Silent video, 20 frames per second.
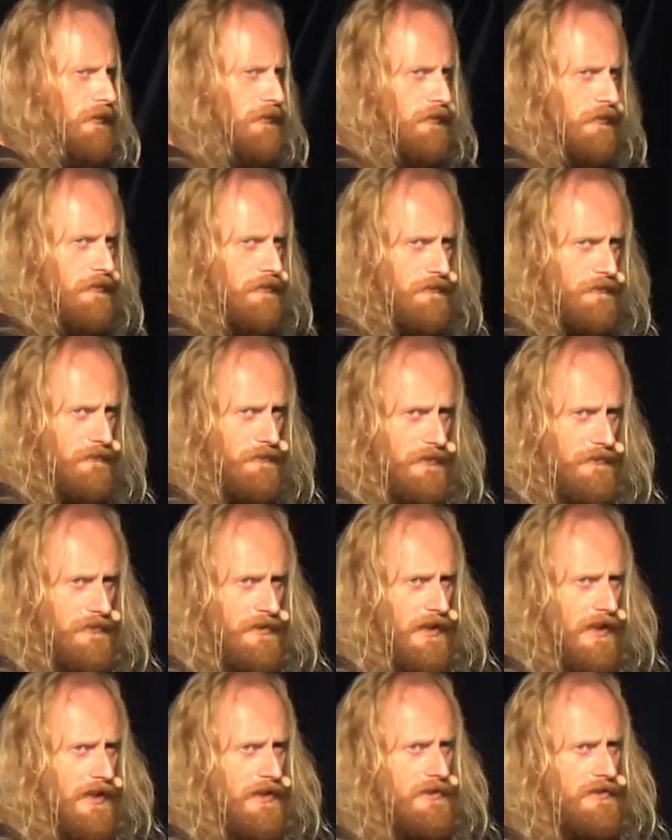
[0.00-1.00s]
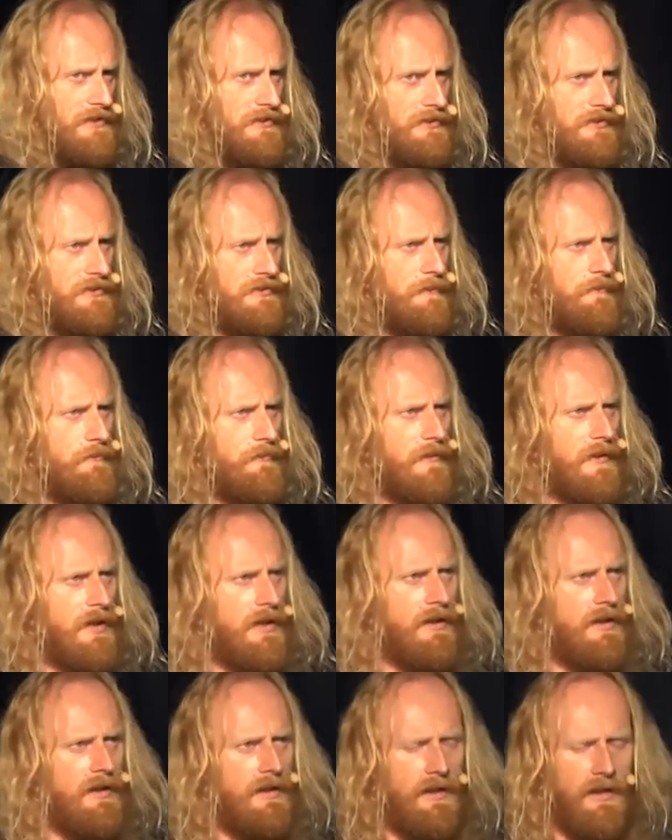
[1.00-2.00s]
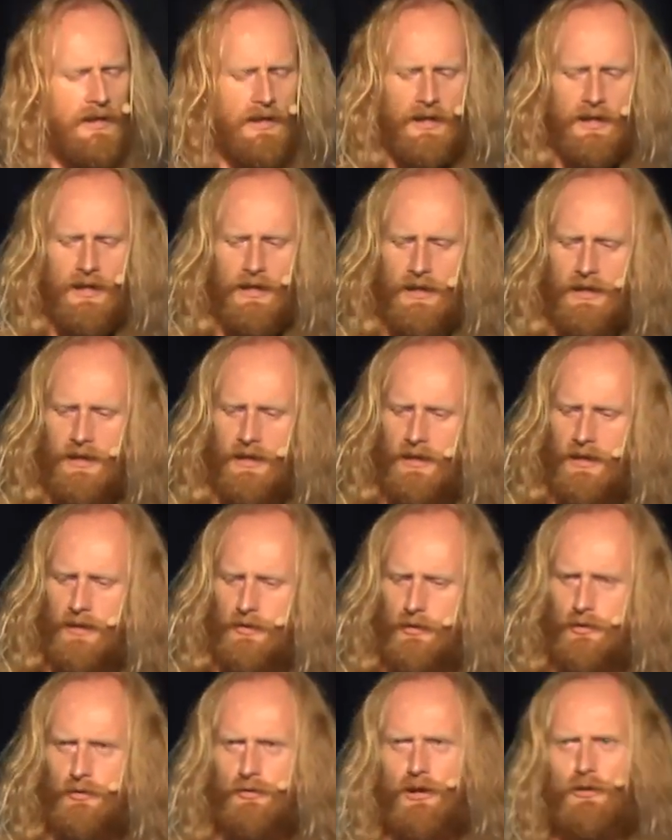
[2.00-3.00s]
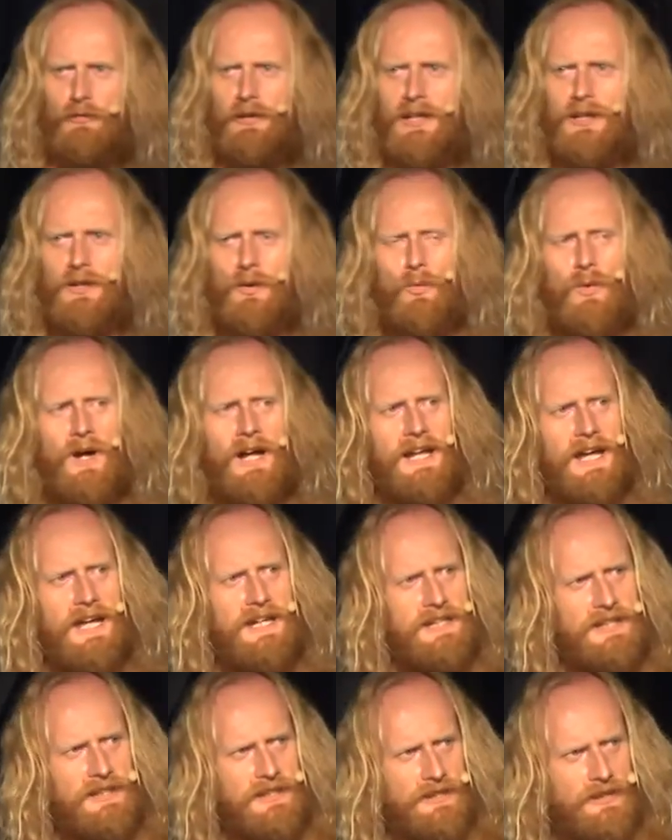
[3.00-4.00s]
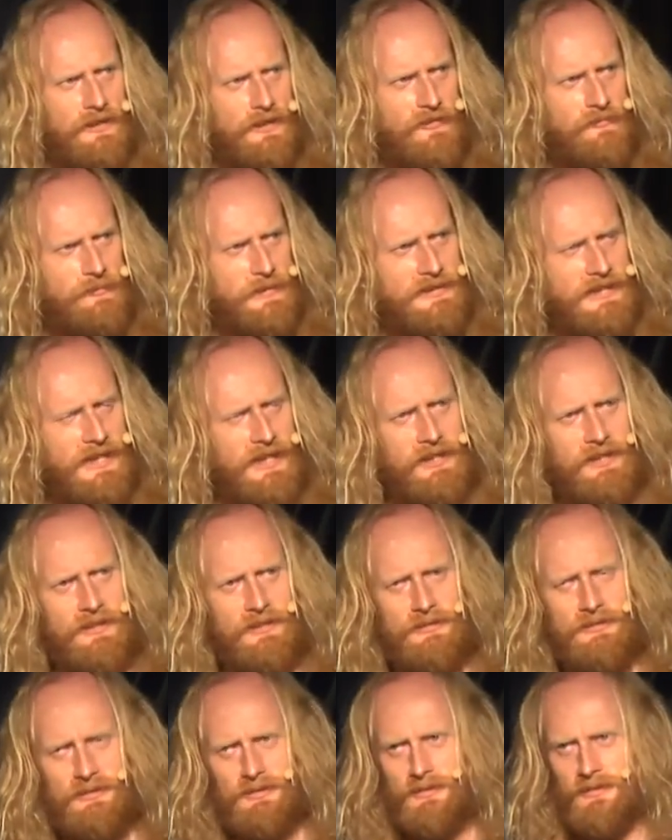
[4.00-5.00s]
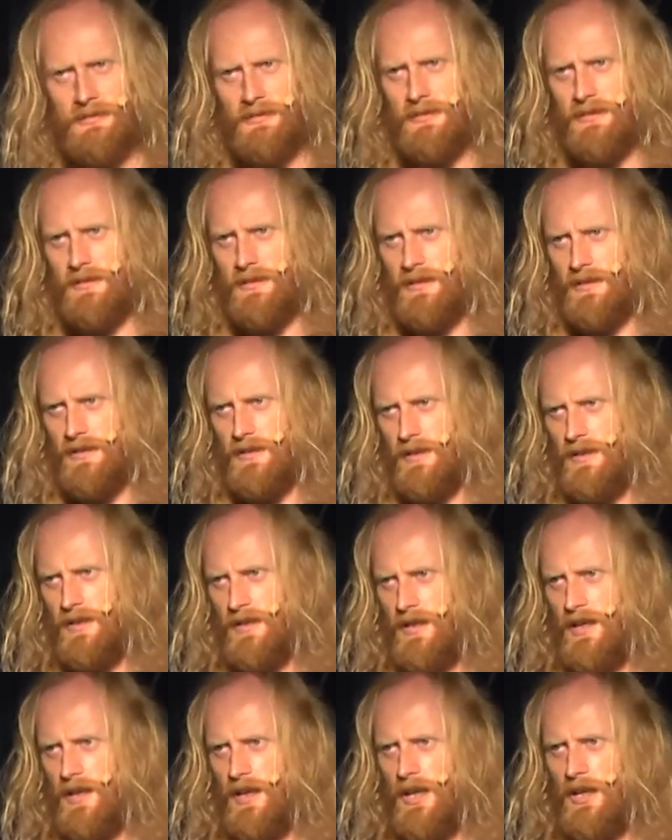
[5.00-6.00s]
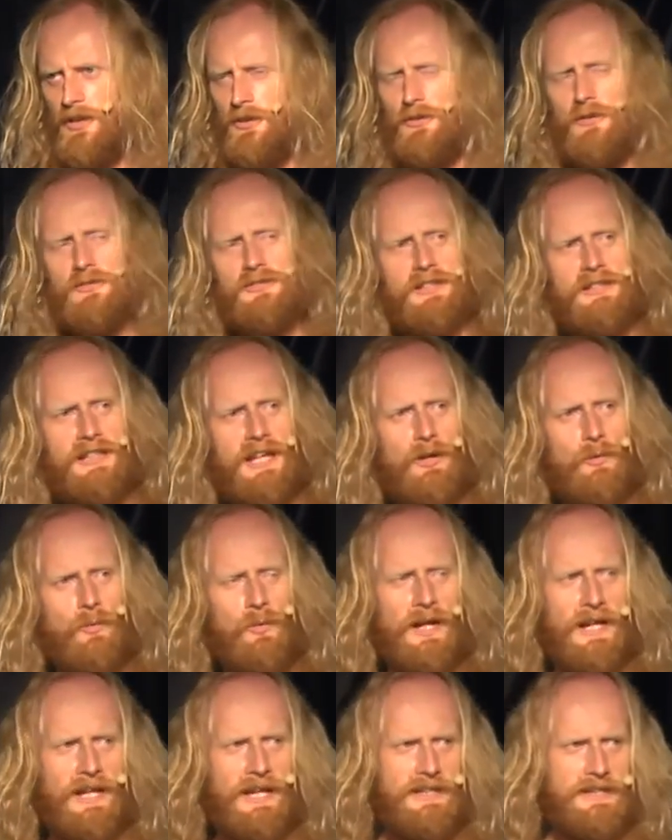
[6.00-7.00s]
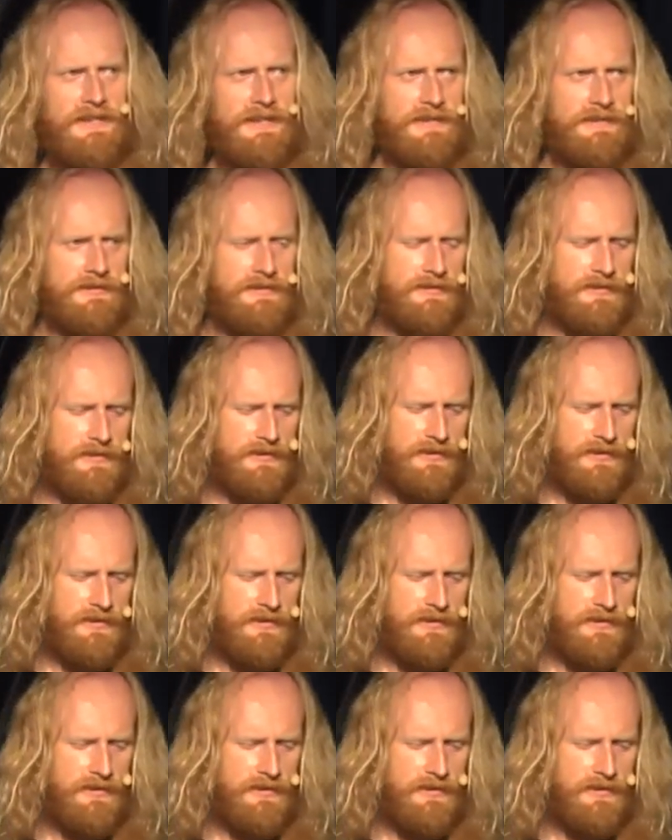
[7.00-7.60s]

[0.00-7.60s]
to 250 acres, growing one acre of potatoes and using that one acre